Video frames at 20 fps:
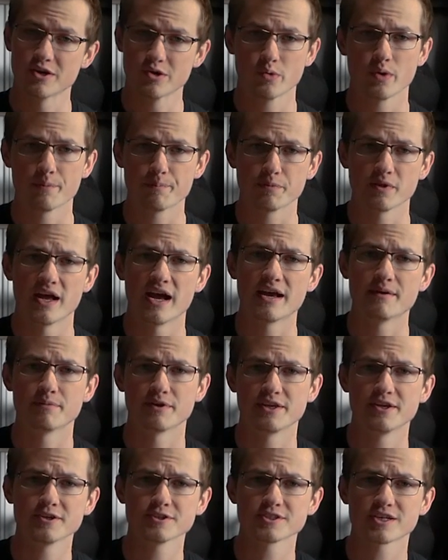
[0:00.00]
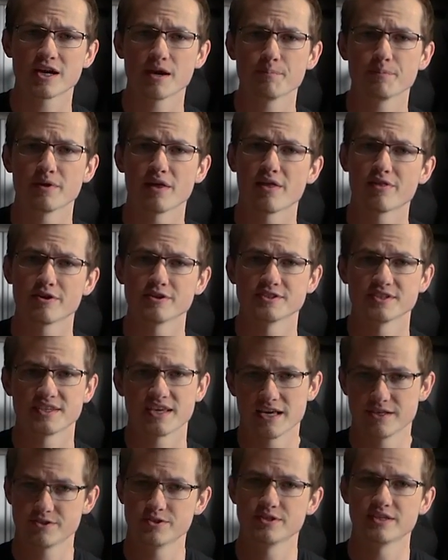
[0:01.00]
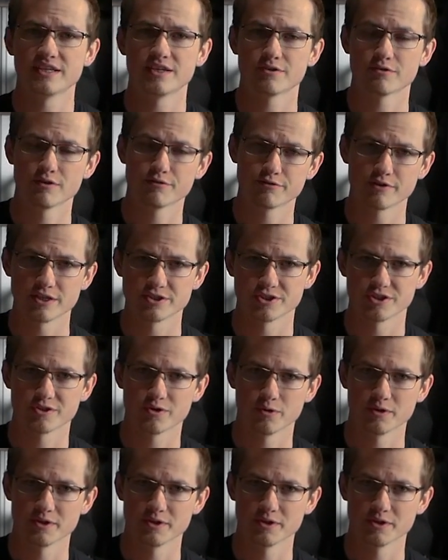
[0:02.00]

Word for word: the Equip line, but here's a couple others in case you need a refresher